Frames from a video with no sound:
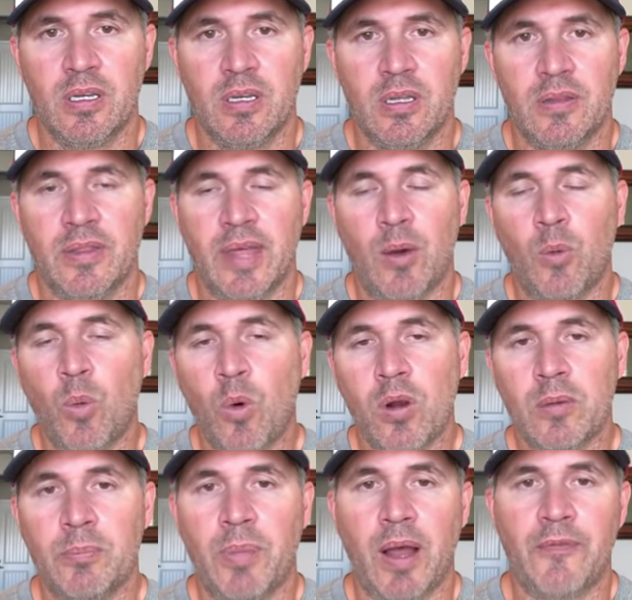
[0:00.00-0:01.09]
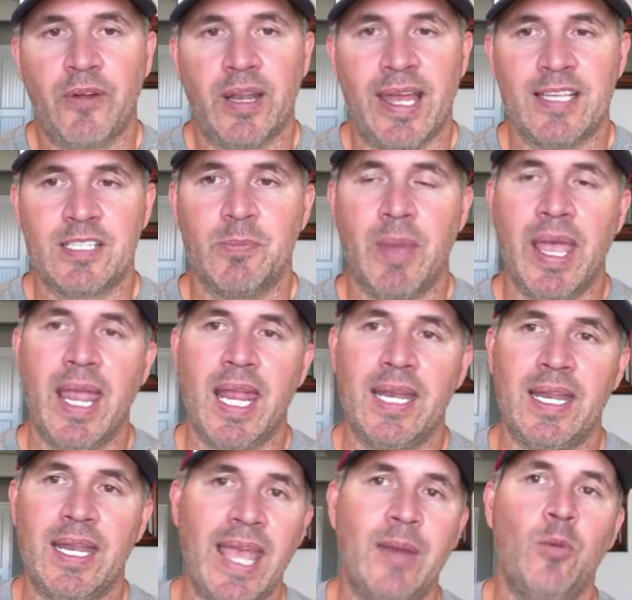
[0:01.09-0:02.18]
that Warren Buffett has made
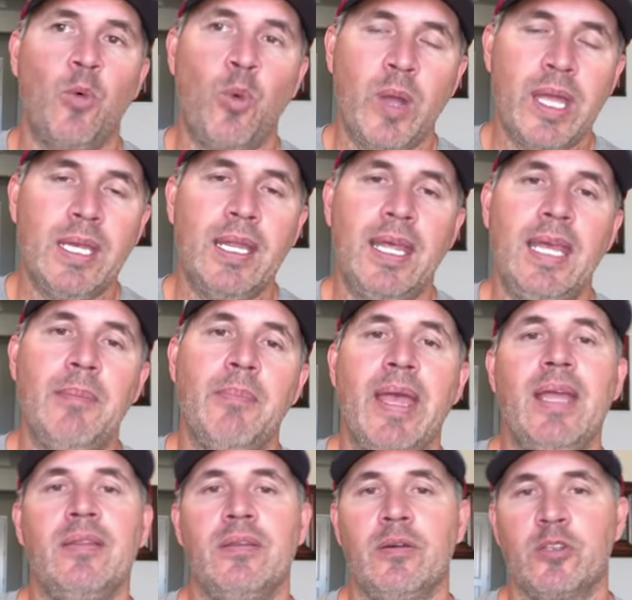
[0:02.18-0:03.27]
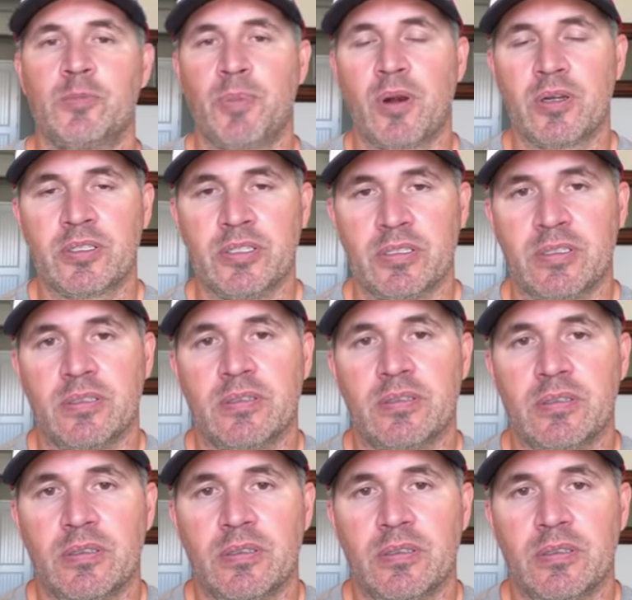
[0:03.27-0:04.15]
and when he made those purchases.